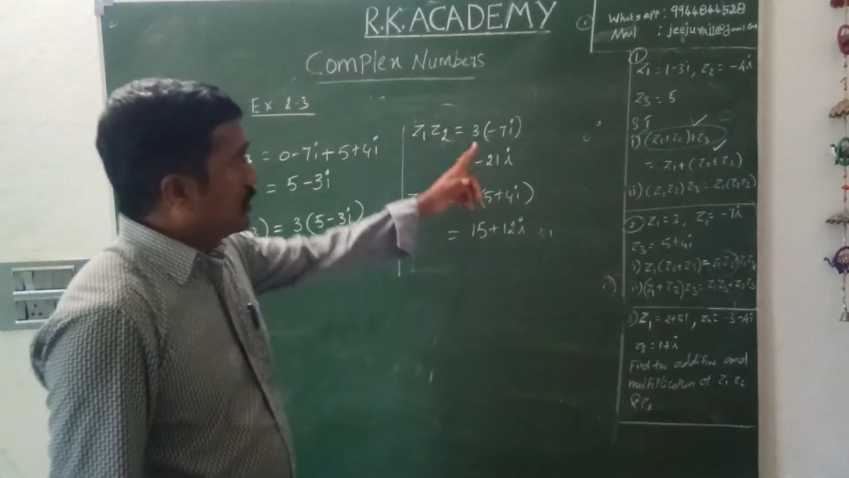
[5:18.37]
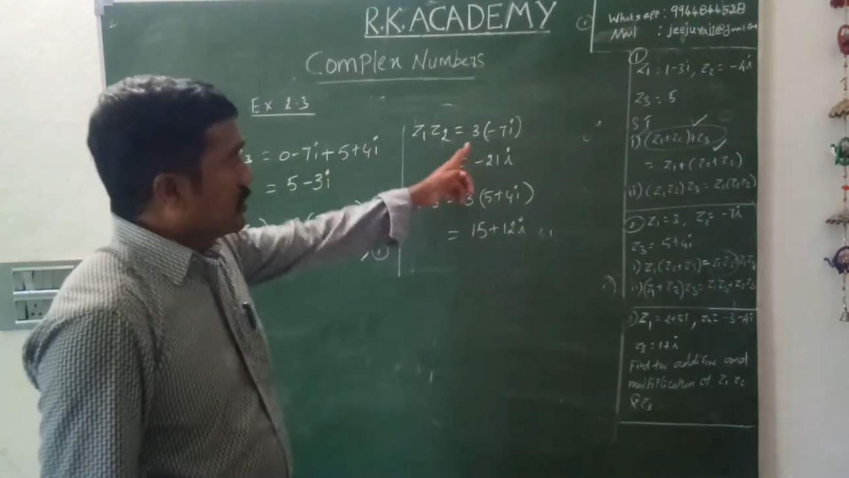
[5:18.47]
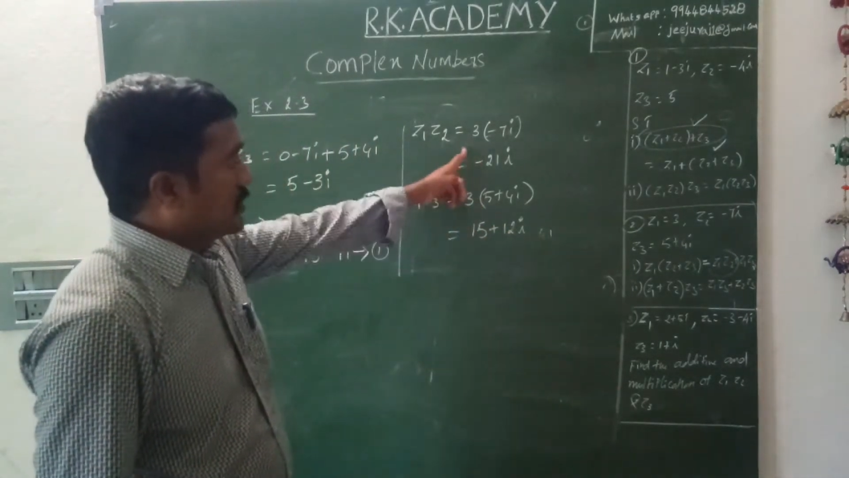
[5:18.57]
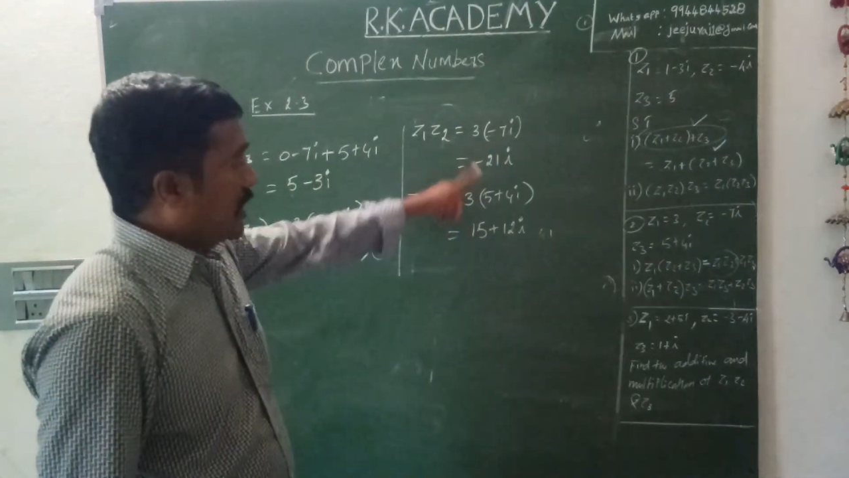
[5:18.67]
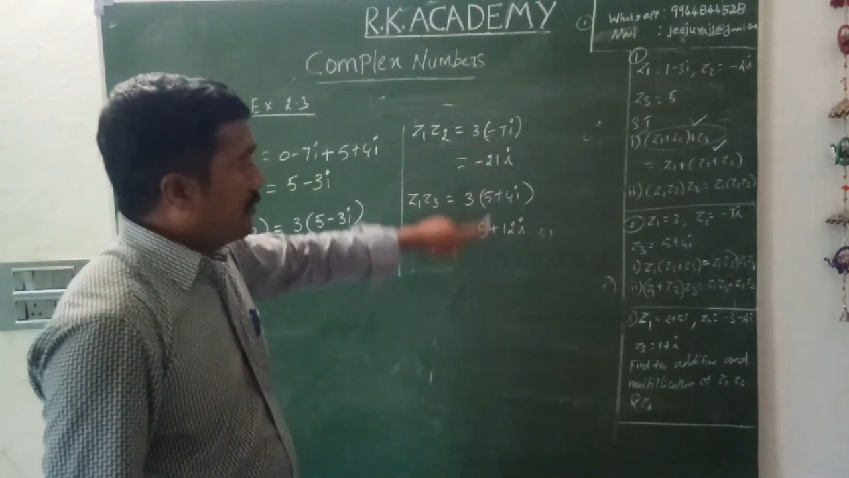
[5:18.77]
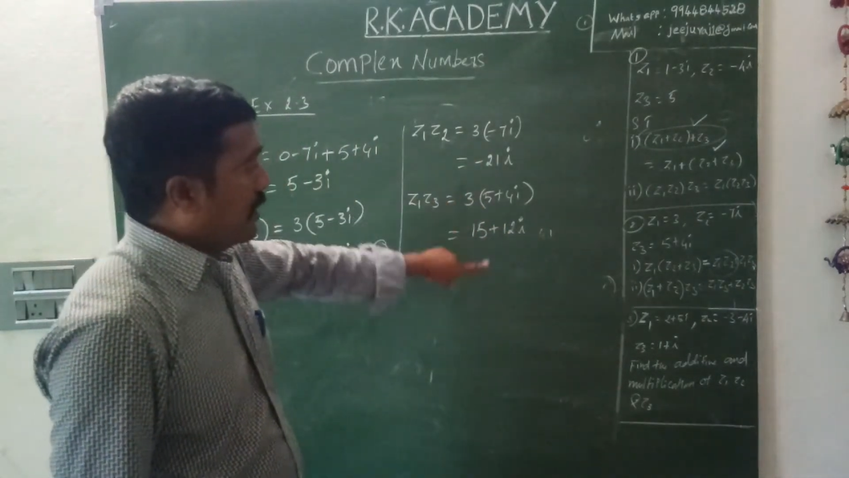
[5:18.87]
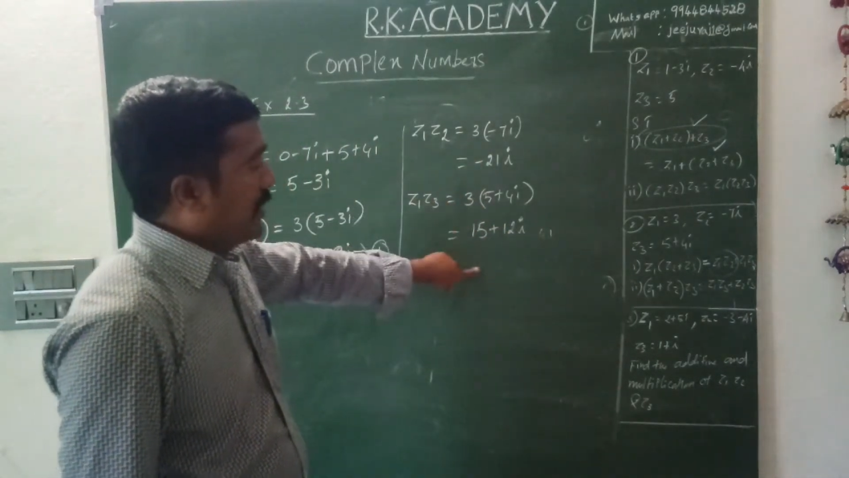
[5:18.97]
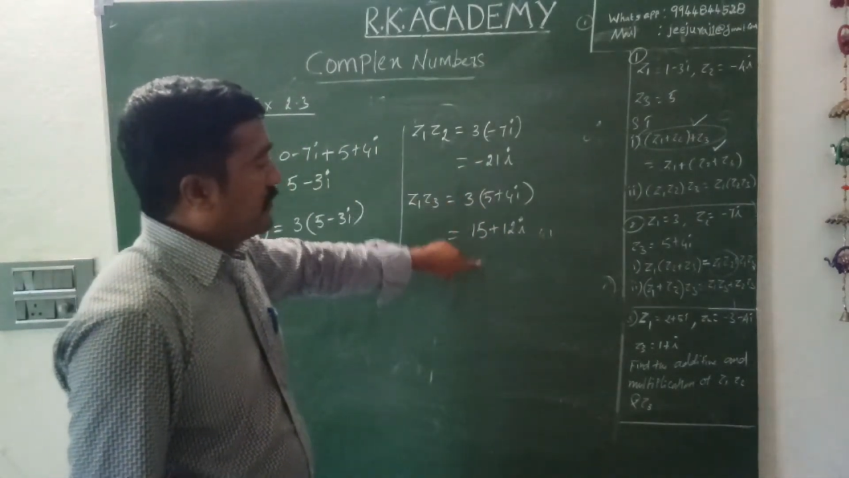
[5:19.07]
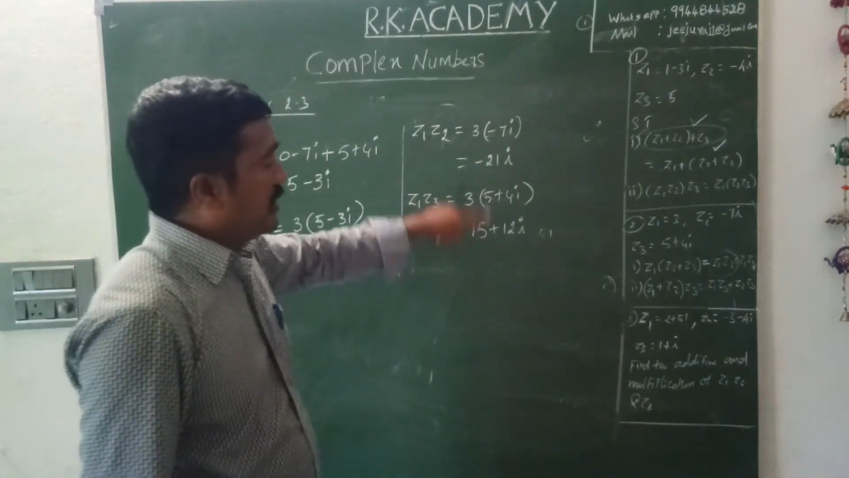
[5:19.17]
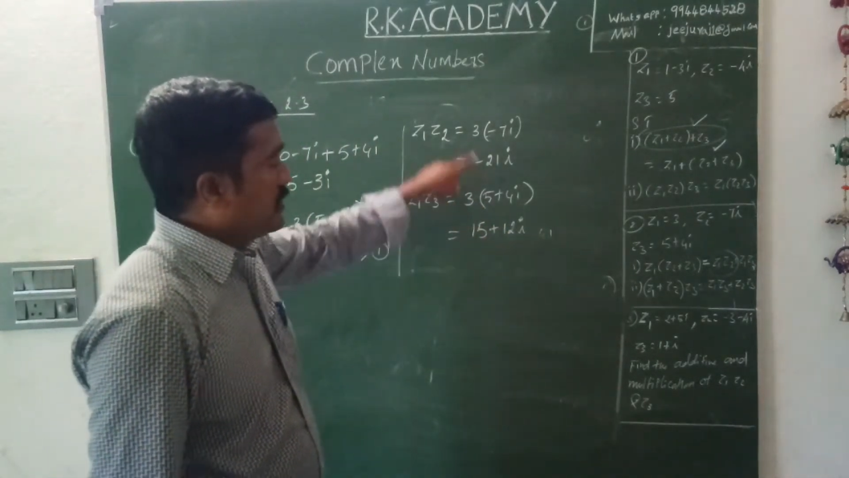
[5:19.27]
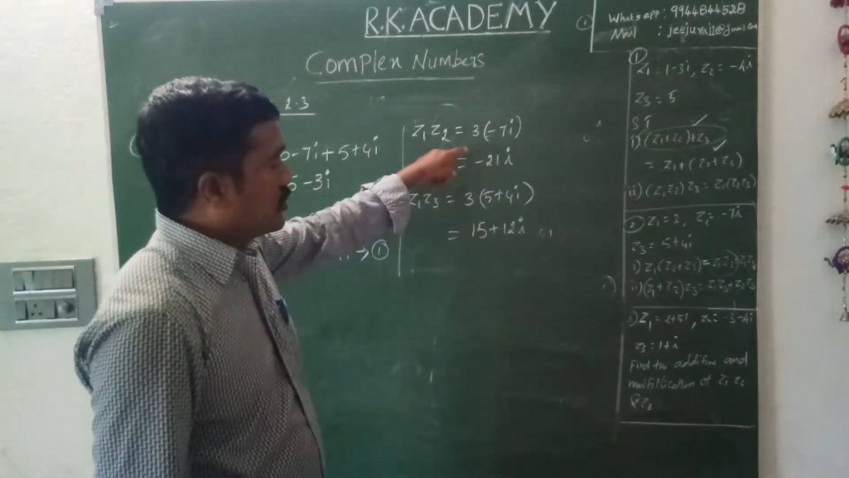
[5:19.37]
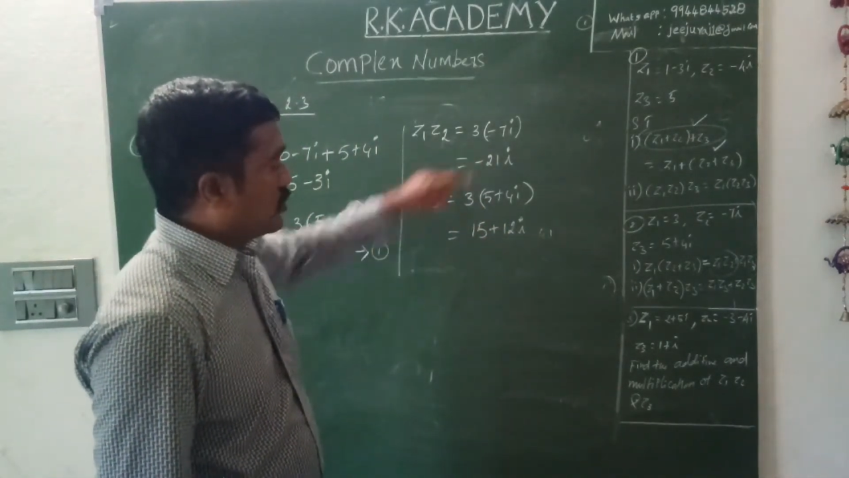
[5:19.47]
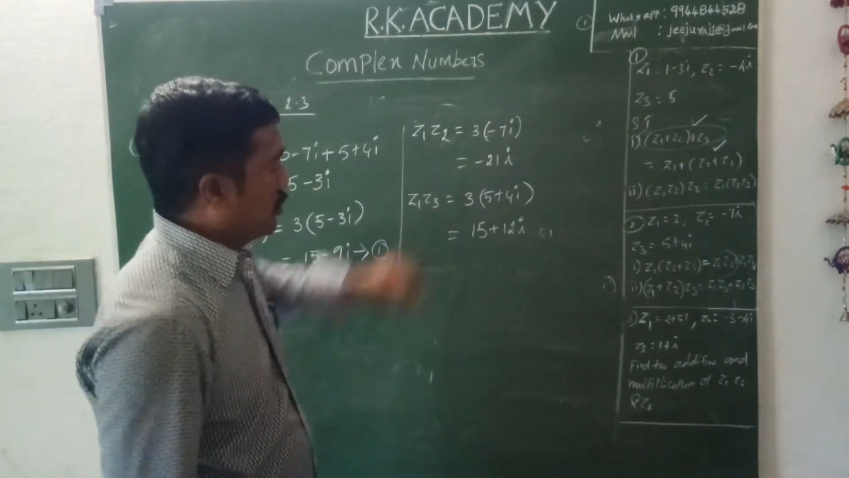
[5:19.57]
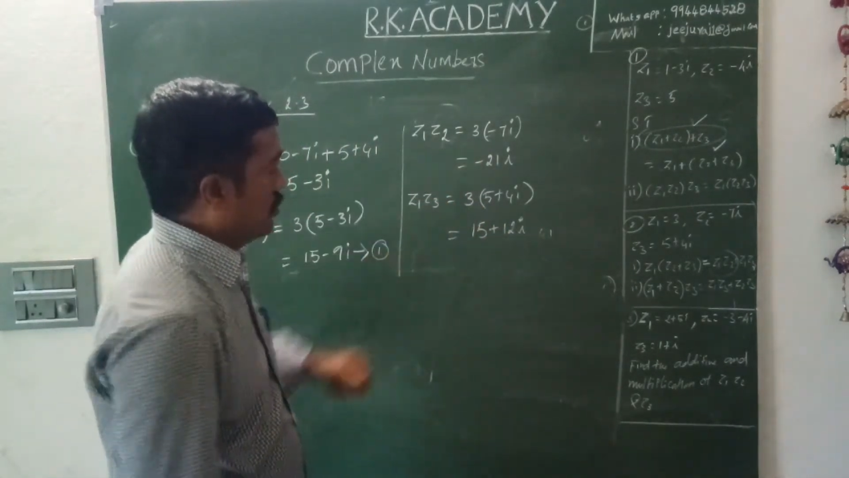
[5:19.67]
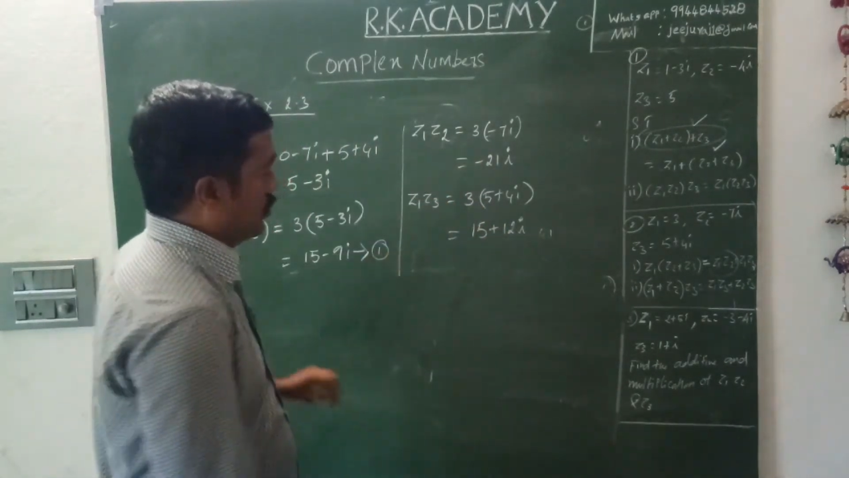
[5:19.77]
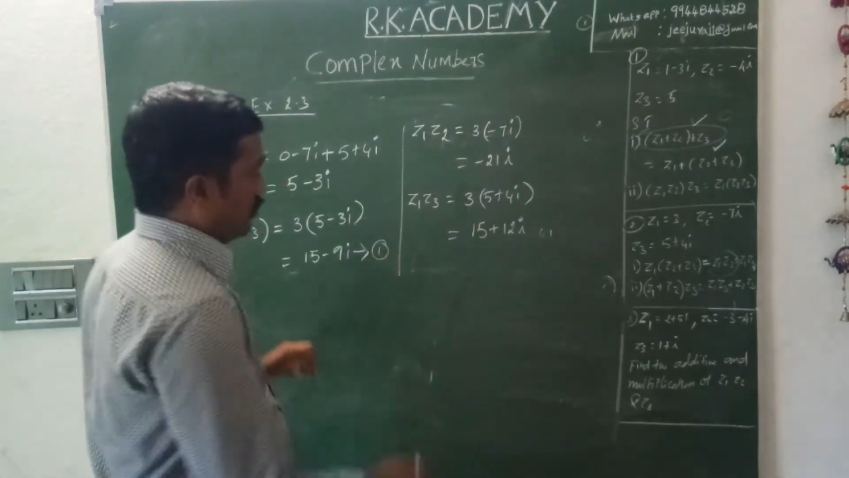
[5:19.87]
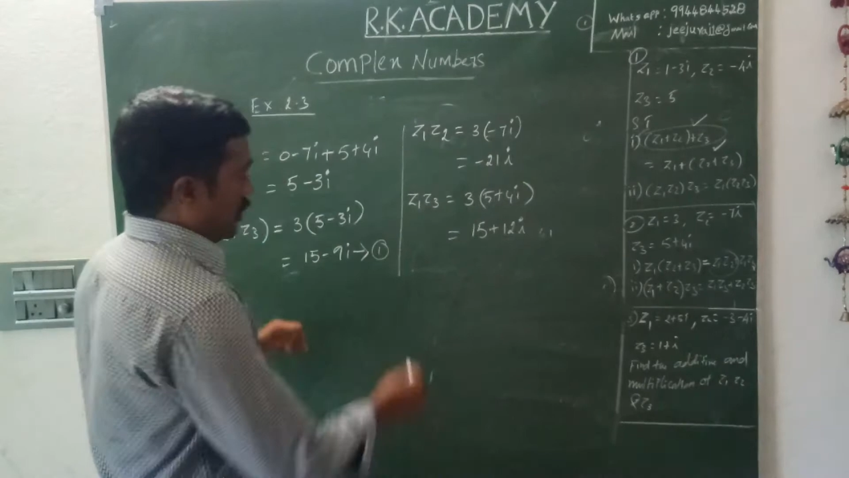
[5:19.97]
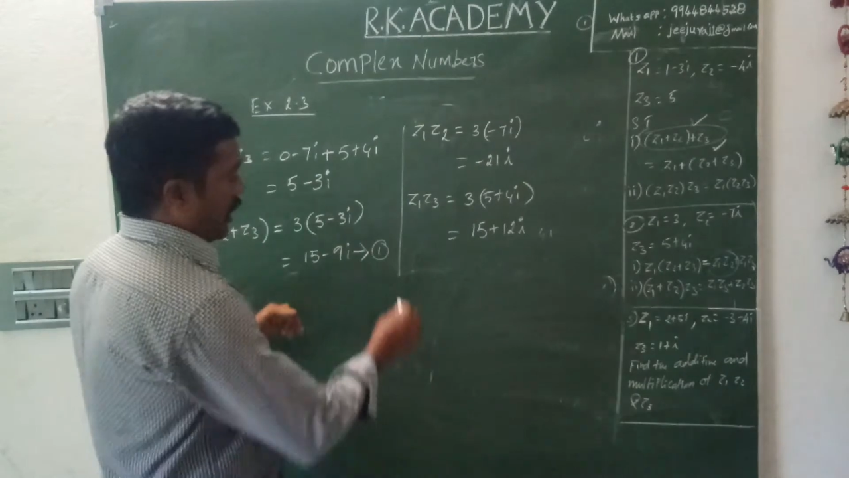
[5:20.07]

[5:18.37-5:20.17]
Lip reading: Sum of these two.